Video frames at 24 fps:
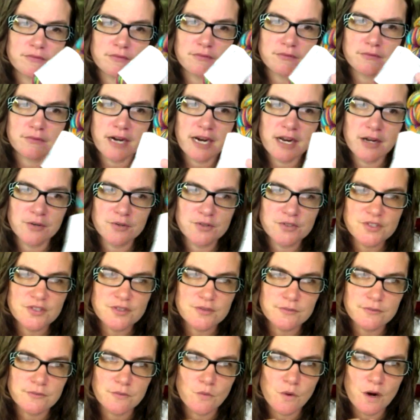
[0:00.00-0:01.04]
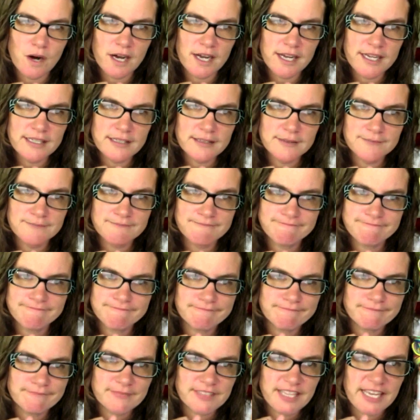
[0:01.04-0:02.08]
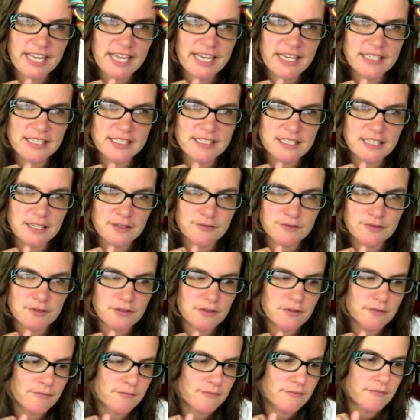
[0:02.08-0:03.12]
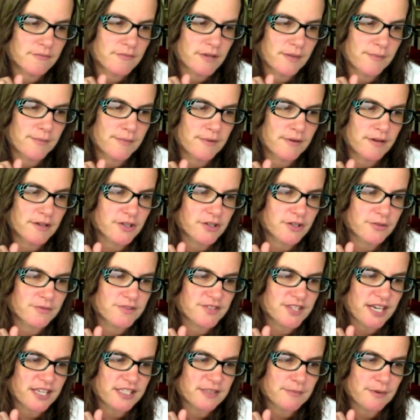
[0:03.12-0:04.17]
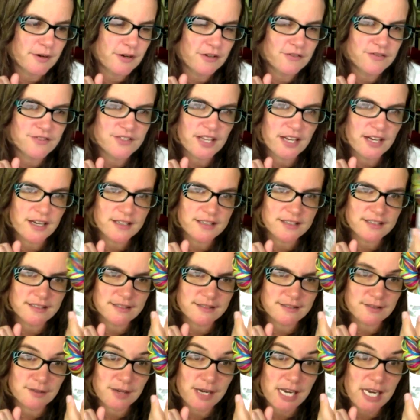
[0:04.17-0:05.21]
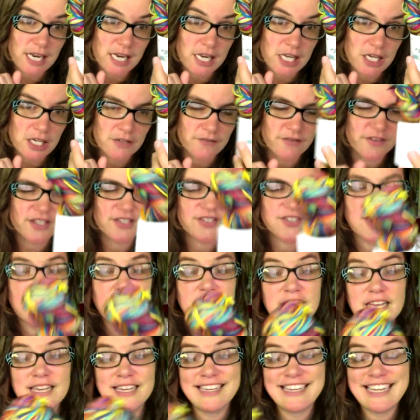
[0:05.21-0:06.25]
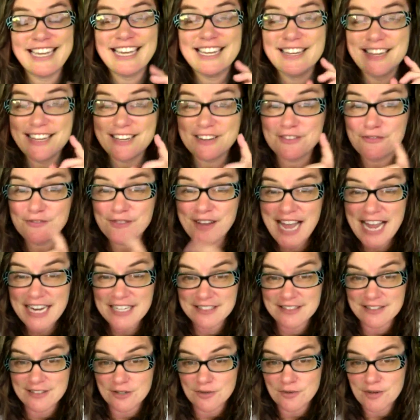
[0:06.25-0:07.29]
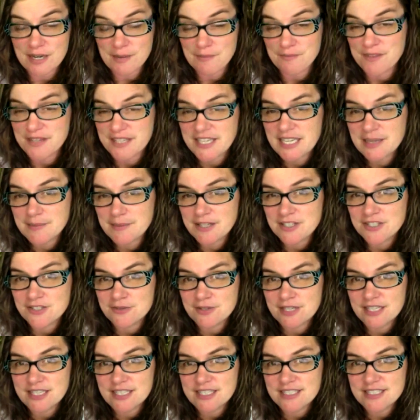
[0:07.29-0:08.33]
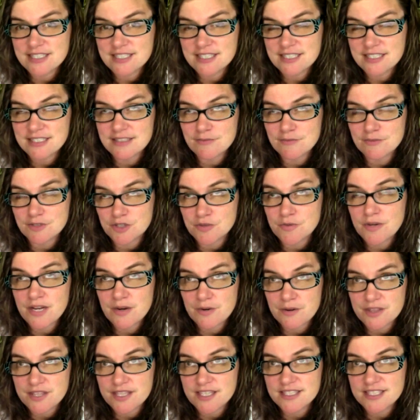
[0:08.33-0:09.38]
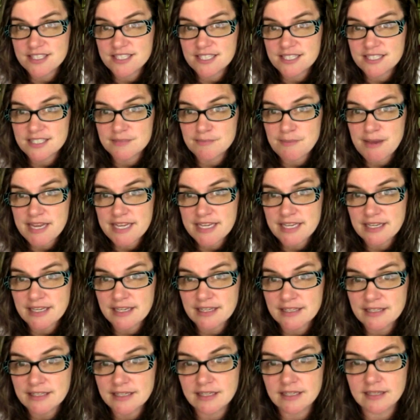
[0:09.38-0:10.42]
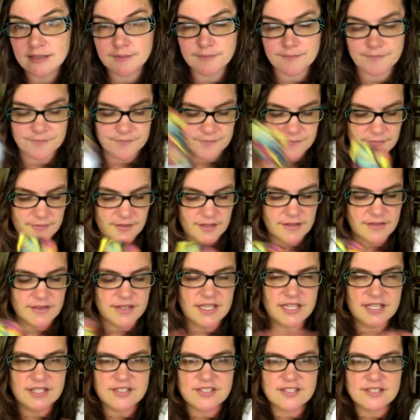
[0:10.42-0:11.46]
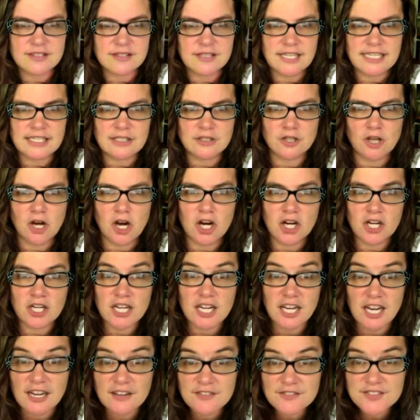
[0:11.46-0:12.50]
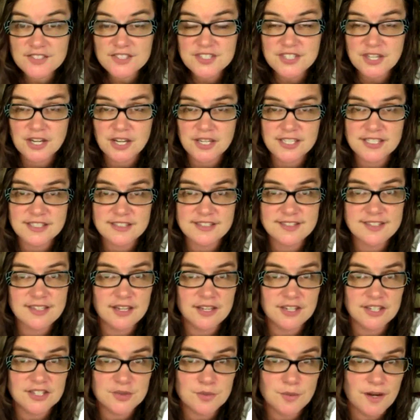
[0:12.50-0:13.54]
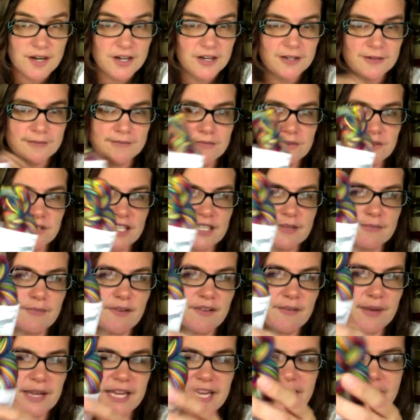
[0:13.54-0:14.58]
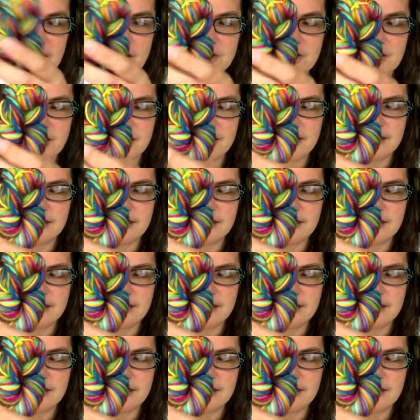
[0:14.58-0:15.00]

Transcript: rounds wide. And it's enough for a good sized pair of socks. So I love this. In fact, though, what I'm thinking about doing with this is making these like long cuffs on a sweater, like picking out